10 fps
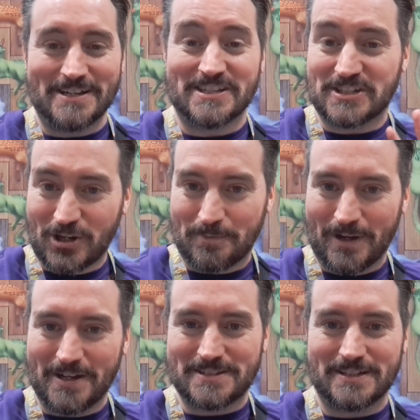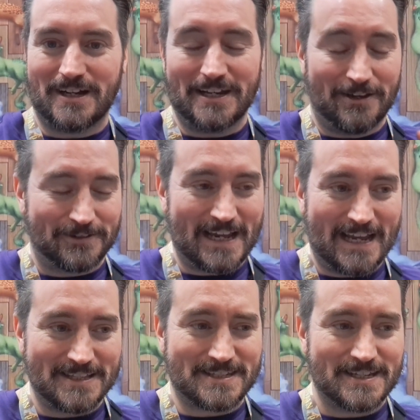She's a dog person, I love
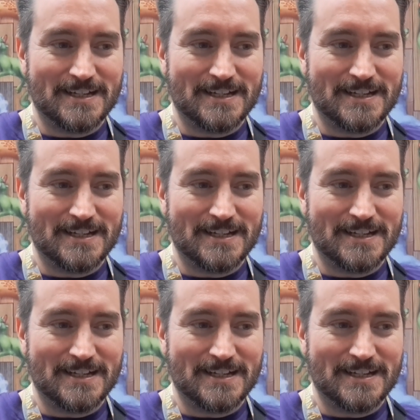cats.